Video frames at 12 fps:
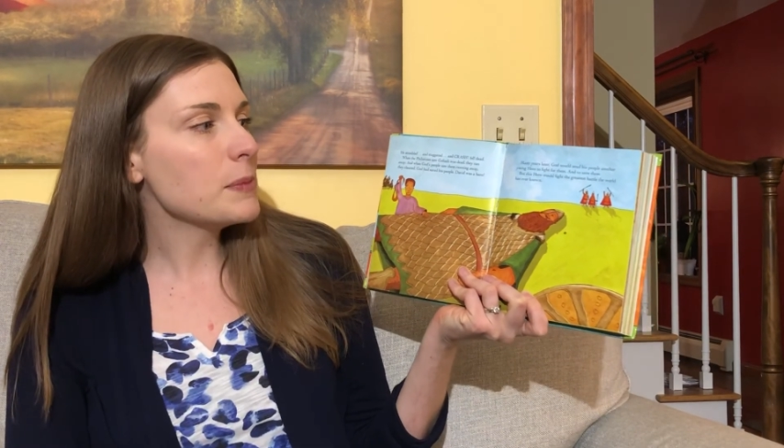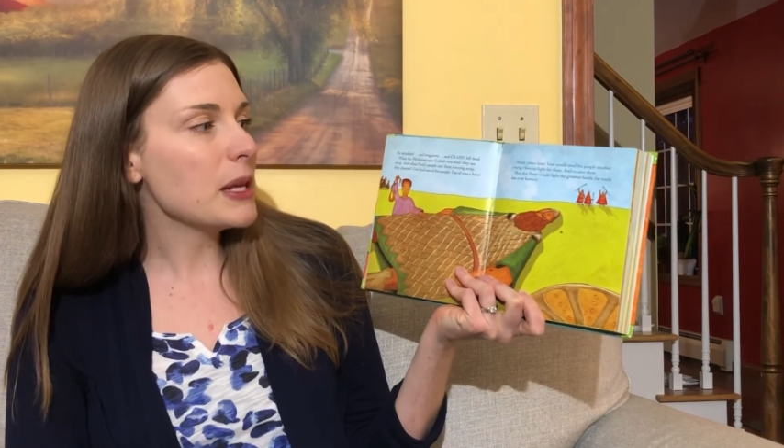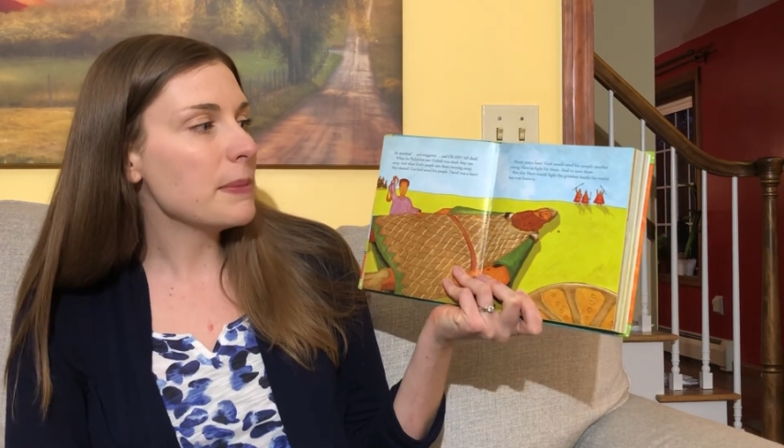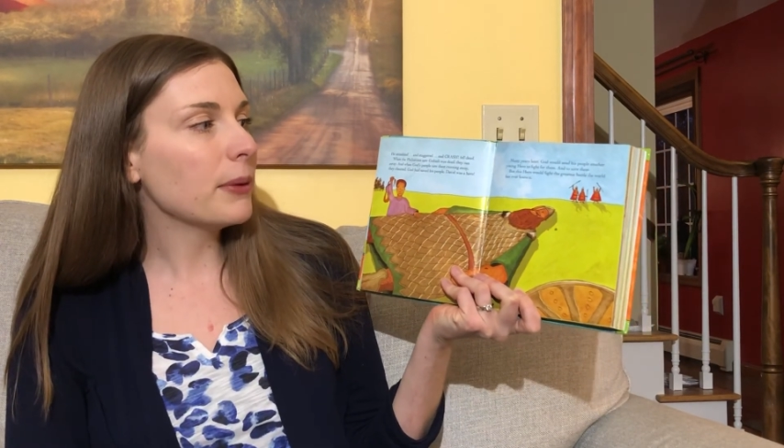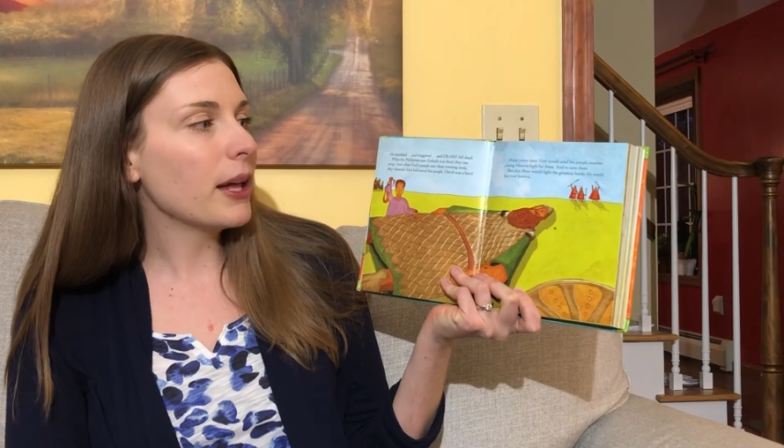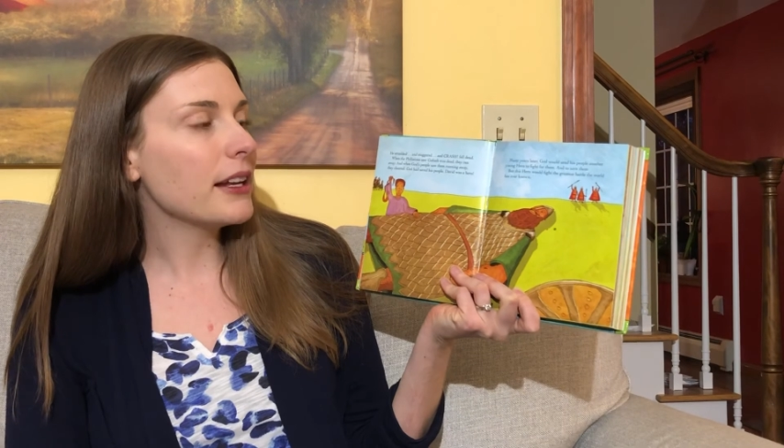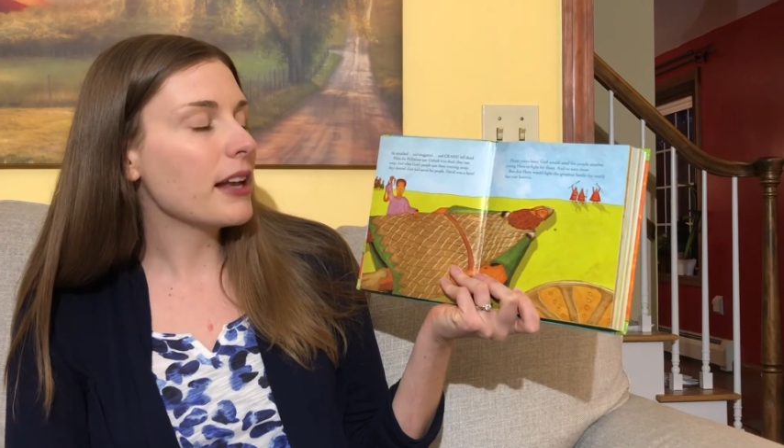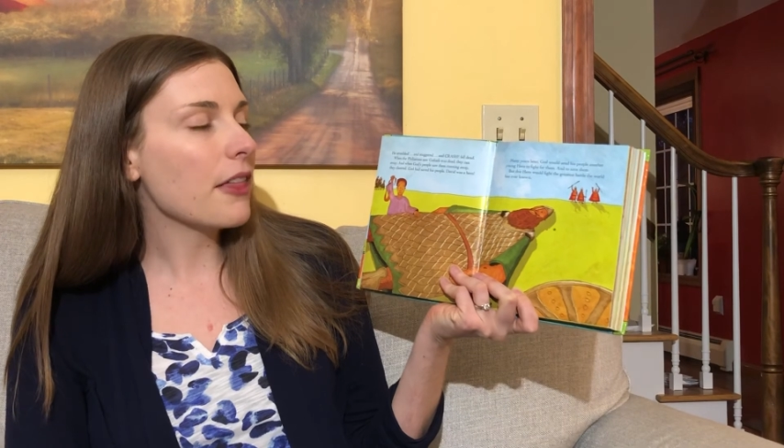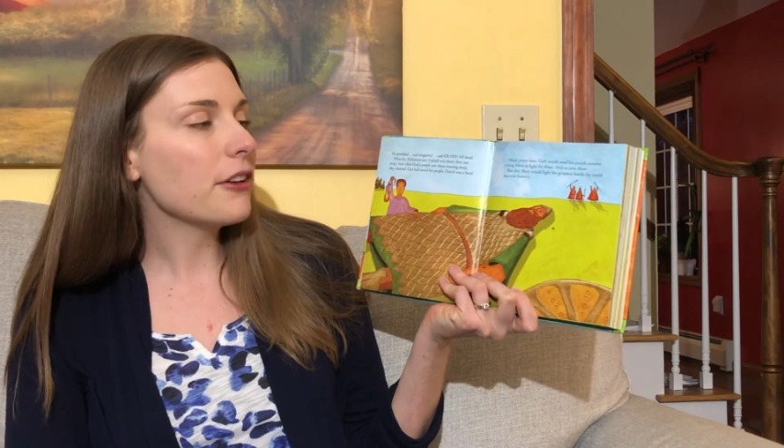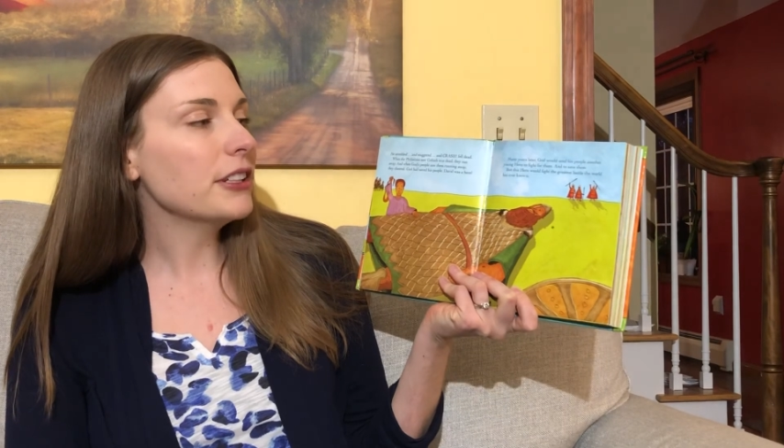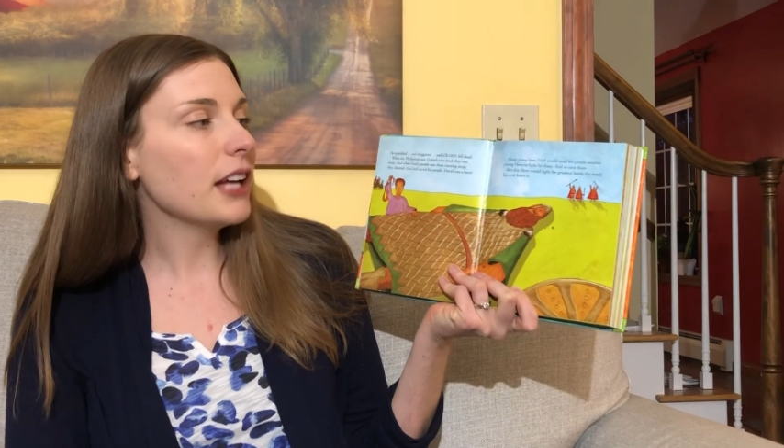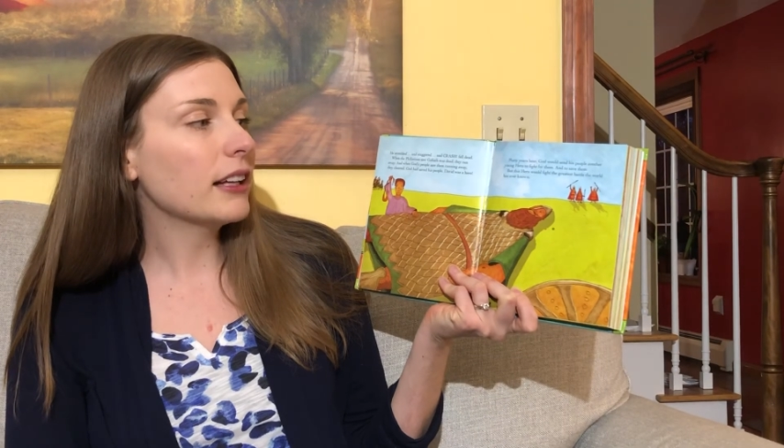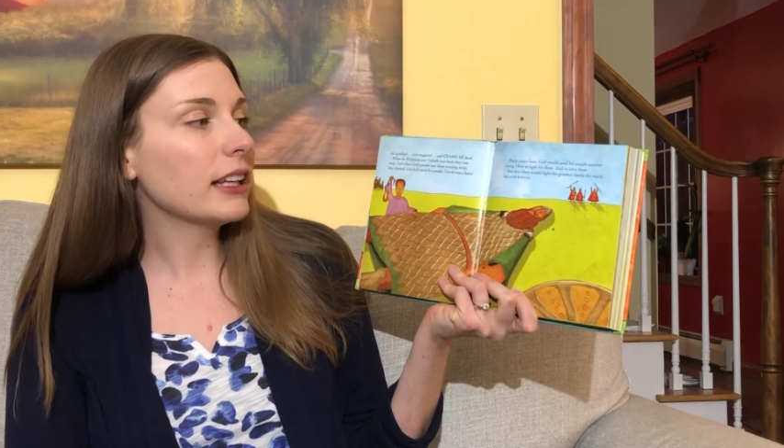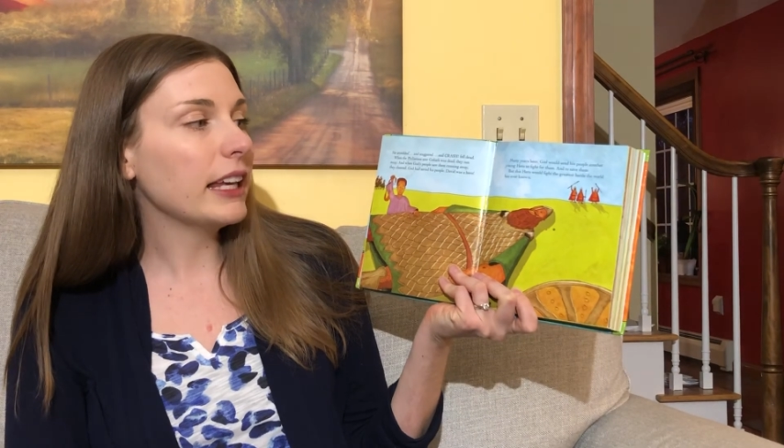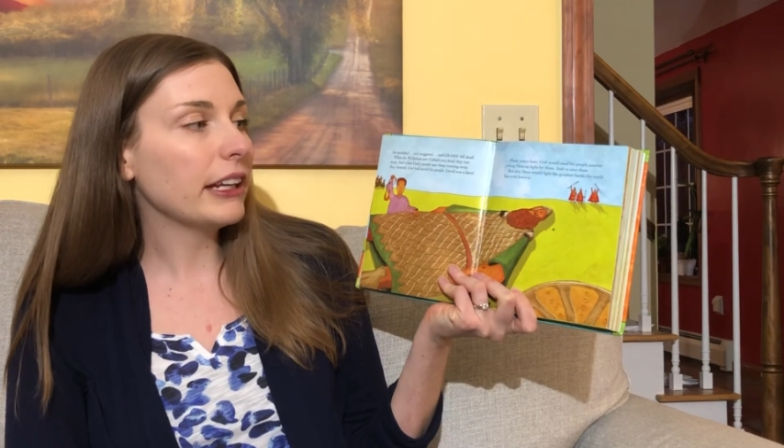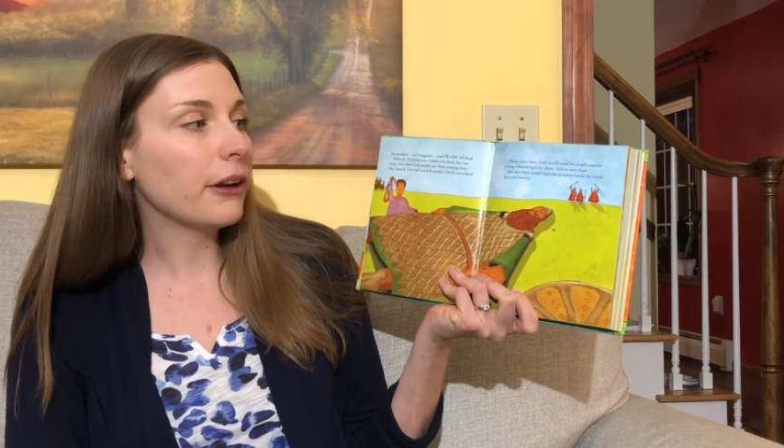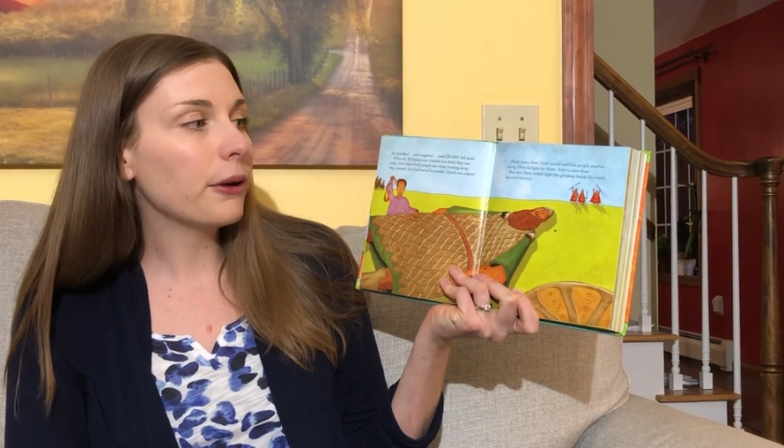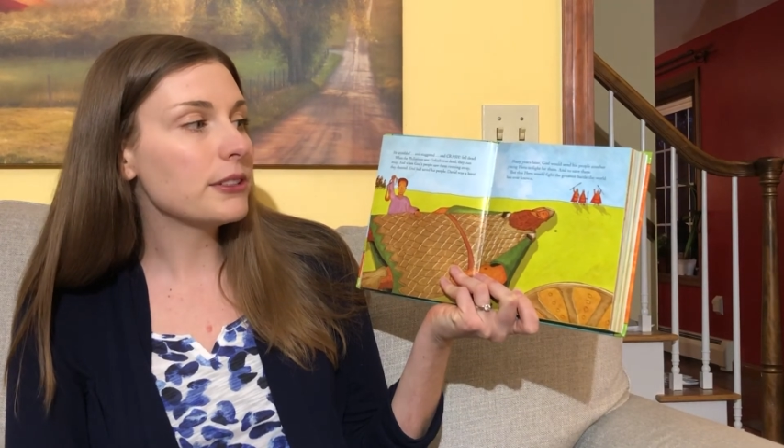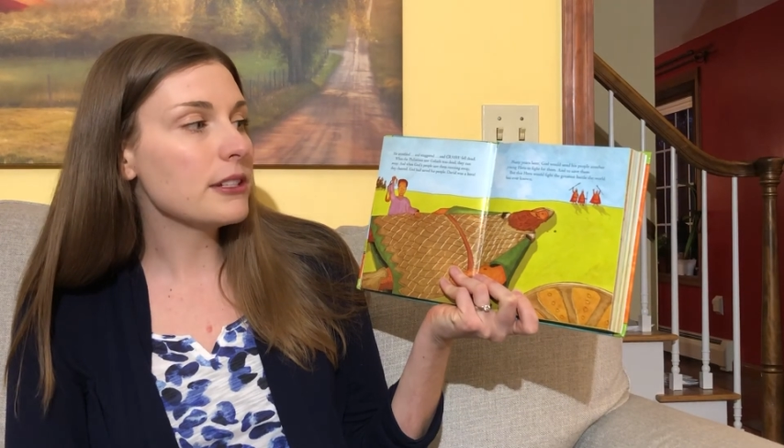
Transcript: people another young hero